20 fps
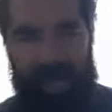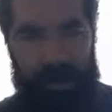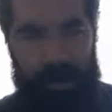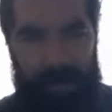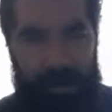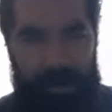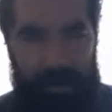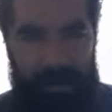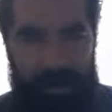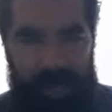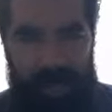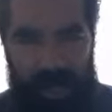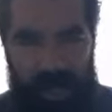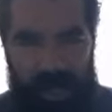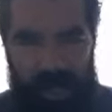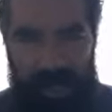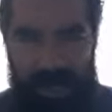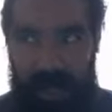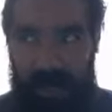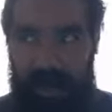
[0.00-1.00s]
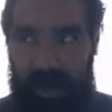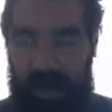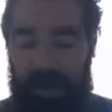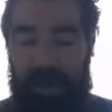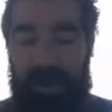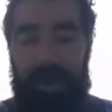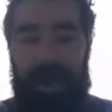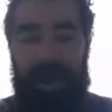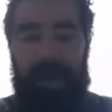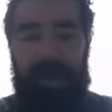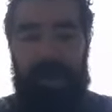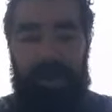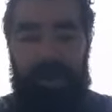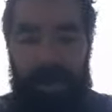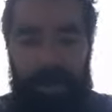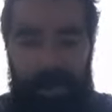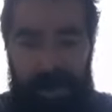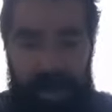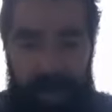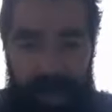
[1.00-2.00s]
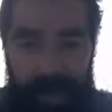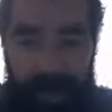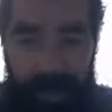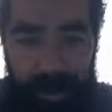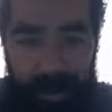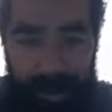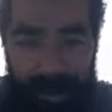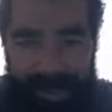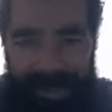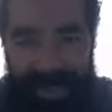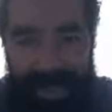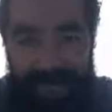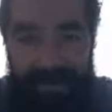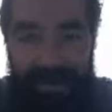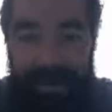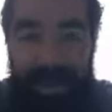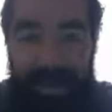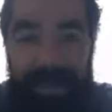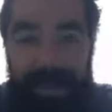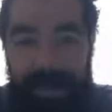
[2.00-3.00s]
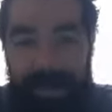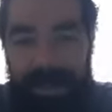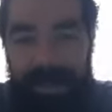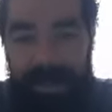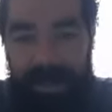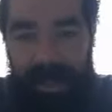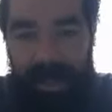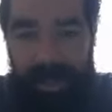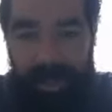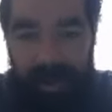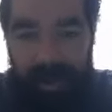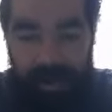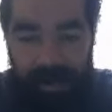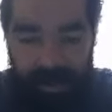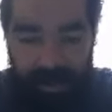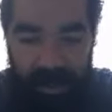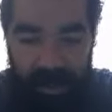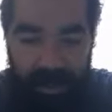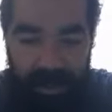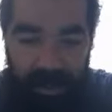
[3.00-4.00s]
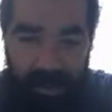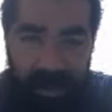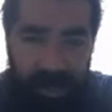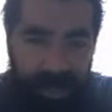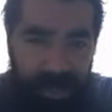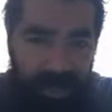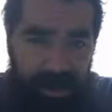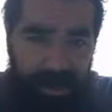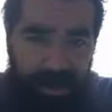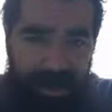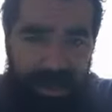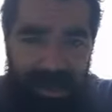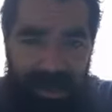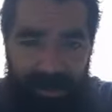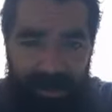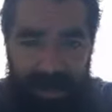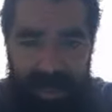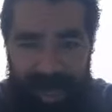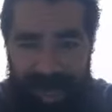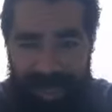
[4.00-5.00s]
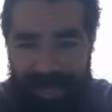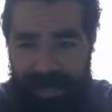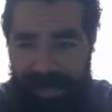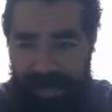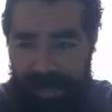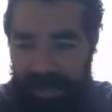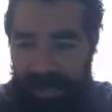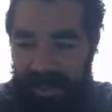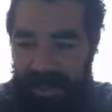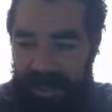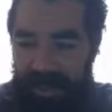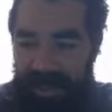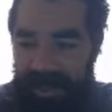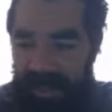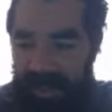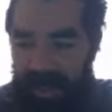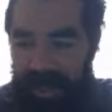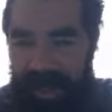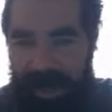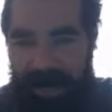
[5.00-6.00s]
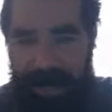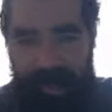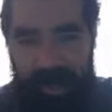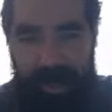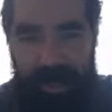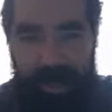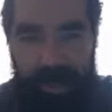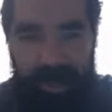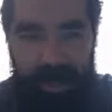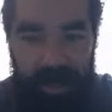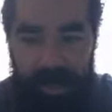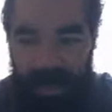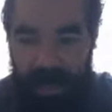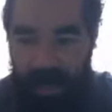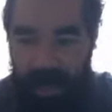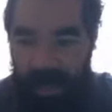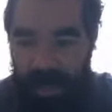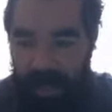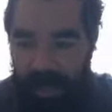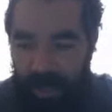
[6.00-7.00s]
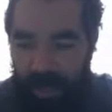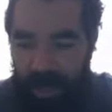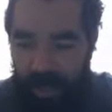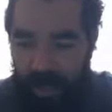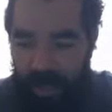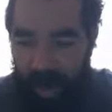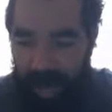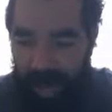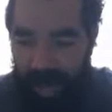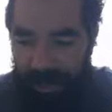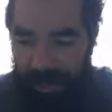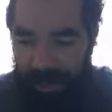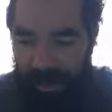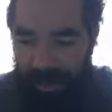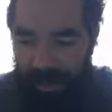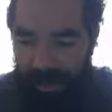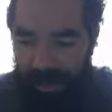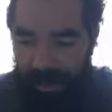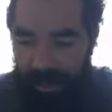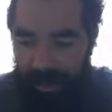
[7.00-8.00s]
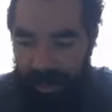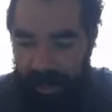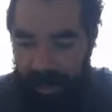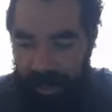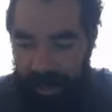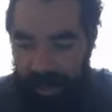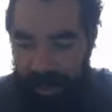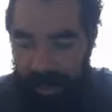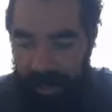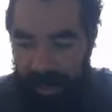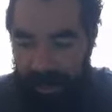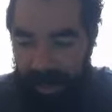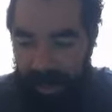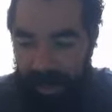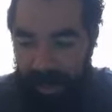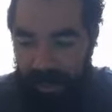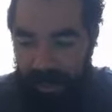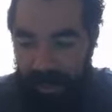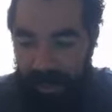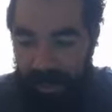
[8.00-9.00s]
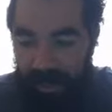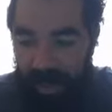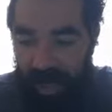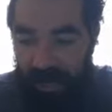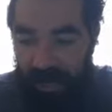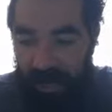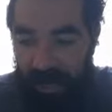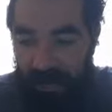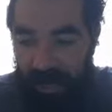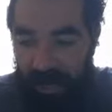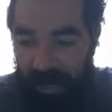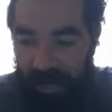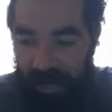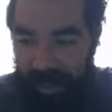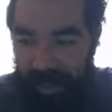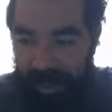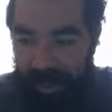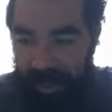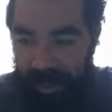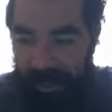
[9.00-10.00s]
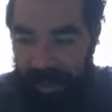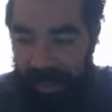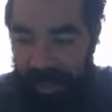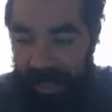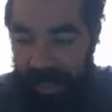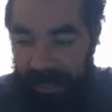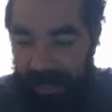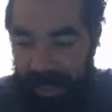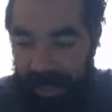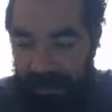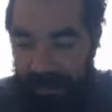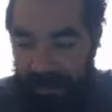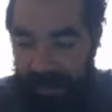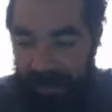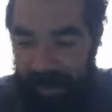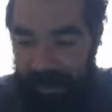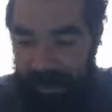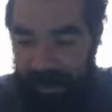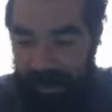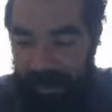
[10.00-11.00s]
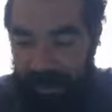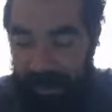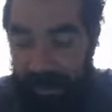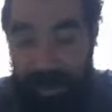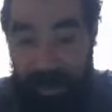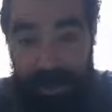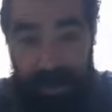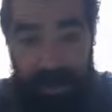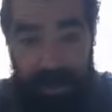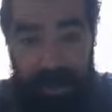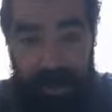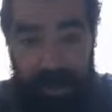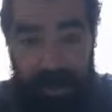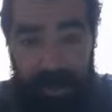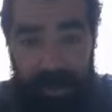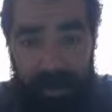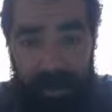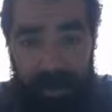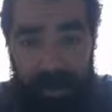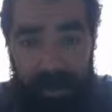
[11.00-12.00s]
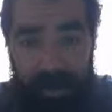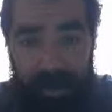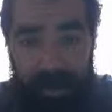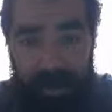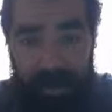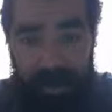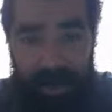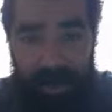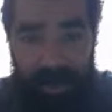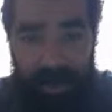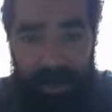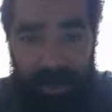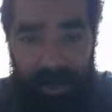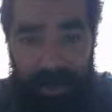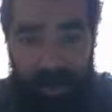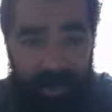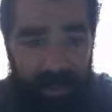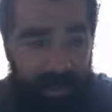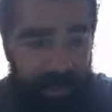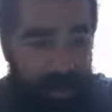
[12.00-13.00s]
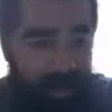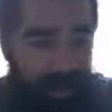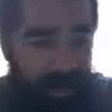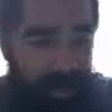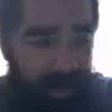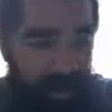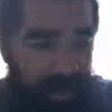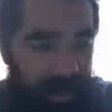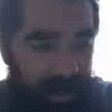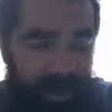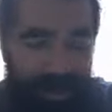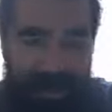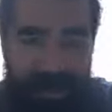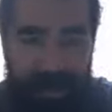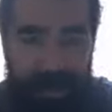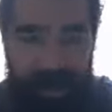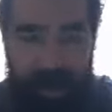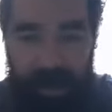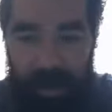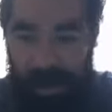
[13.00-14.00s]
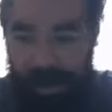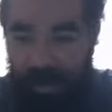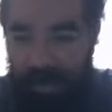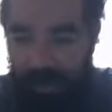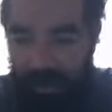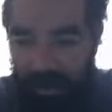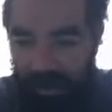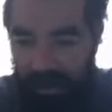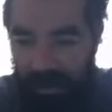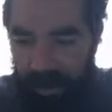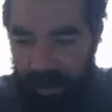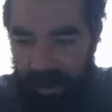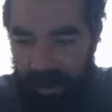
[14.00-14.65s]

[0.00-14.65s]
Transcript: up. No, no, it's about impromptu comedy, but it's life lessons, thinking on your feet. I'm a salesperson. I'm like, ah, oh, this is good shit. I always wanted to do acting until that time in drama when I staged that fight to impress a girl and the fucking drama teacher flipped her shit. I was just too wild for her.